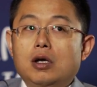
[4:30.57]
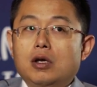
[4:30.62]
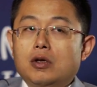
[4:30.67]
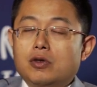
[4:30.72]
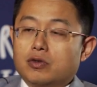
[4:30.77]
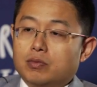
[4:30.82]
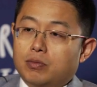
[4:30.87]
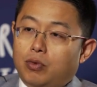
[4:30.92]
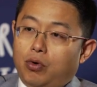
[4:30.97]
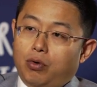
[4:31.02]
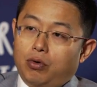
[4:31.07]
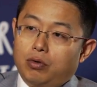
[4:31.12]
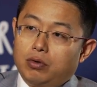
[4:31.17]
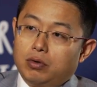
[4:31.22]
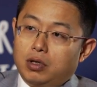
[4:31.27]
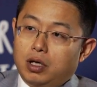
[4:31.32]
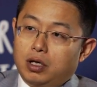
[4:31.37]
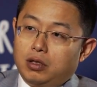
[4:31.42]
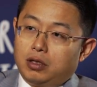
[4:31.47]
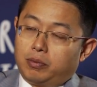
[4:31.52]
small
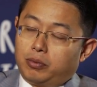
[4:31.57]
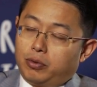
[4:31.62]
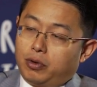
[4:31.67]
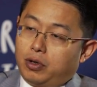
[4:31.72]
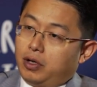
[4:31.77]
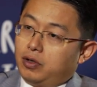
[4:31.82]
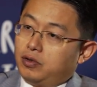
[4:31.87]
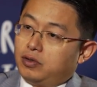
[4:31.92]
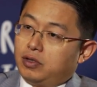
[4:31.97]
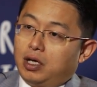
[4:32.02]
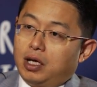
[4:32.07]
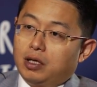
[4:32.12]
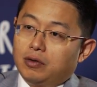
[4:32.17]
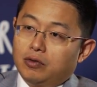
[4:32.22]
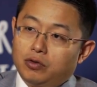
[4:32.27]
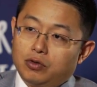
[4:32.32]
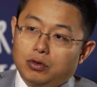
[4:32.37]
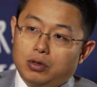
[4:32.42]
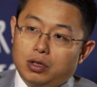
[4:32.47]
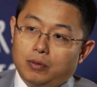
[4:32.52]
enterprise, and
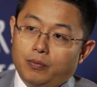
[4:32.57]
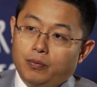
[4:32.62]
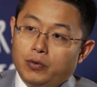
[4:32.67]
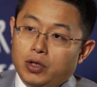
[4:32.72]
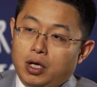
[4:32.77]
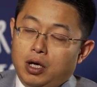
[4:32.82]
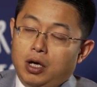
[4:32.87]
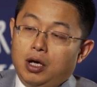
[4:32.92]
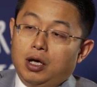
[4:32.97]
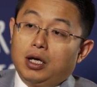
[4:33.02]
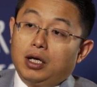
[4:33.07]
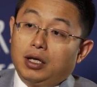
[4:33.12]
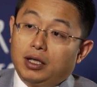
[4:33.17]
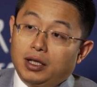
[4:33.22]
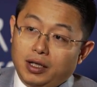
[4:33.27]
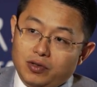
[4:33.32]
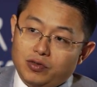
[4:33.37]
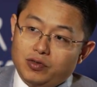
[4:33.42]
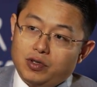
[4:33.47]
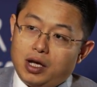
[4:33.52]
so on. In
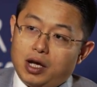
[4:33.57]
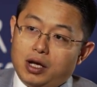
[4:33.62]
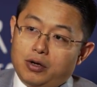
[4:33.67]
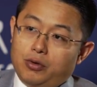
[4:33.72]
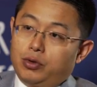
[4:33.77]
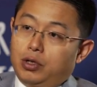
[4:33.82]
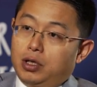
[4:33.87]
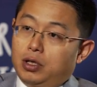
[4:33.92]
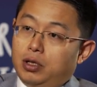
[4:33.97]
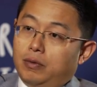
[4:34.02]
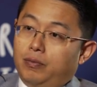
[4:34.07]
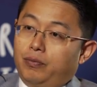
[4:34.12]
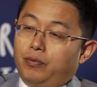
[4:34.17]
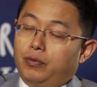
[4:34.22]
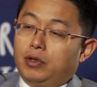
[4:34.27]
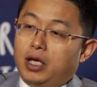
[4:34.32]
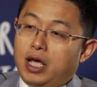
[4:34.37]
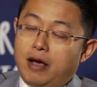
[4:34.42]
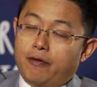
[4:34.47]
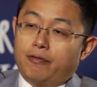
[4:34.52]
this area,
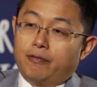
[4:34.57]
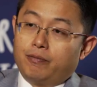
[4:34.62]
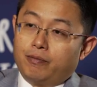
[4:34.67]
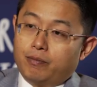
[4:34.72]
they have